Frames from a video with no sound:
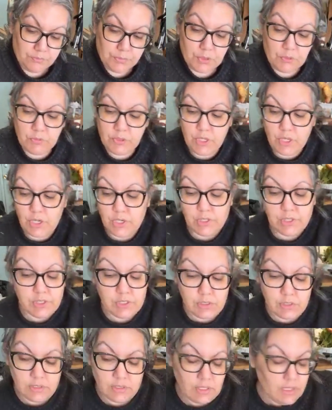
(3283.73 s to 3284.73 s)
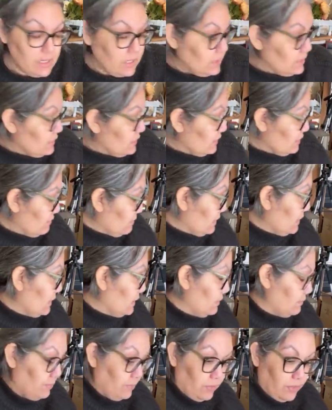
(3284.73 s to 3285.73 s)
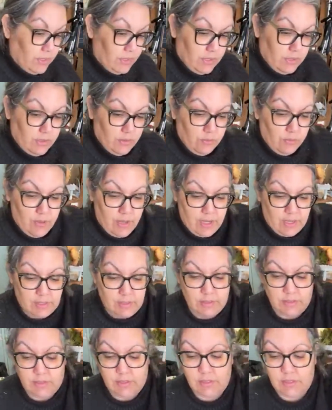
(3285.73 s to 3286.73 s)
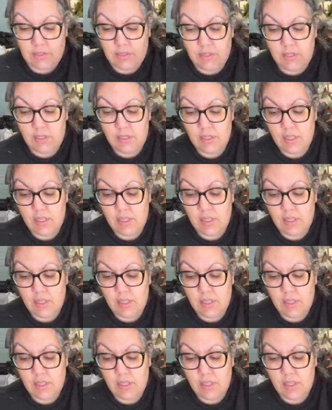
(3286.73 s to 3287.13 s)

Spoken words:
But we are gonna age them up with the wax